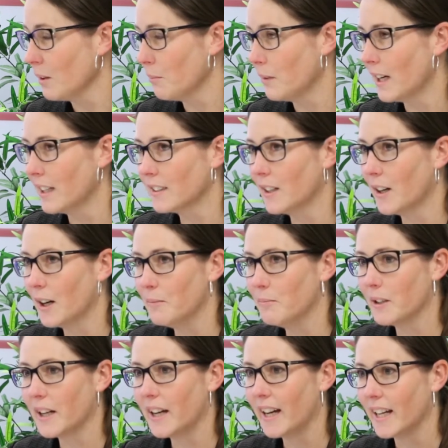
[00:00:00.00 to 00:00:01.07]
part-time
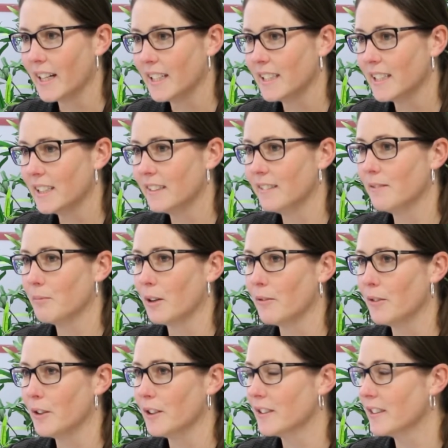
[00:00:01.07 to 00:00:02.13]
when I had my
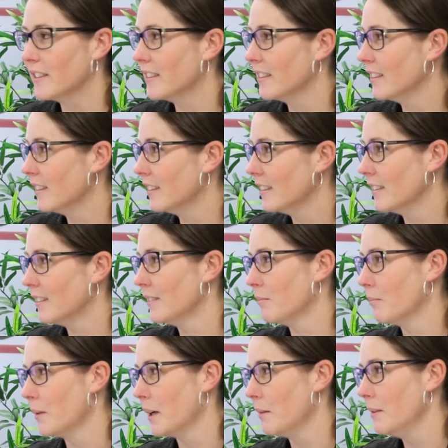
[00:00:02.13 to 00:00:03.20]
first
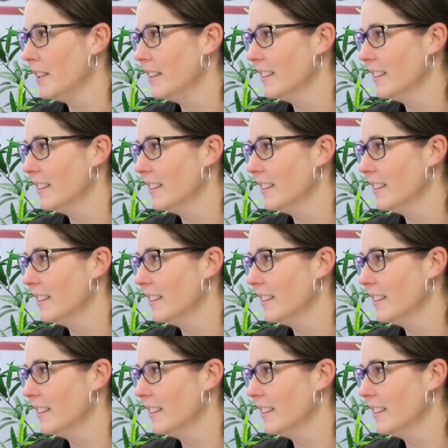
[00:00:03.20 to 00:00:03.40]
baby.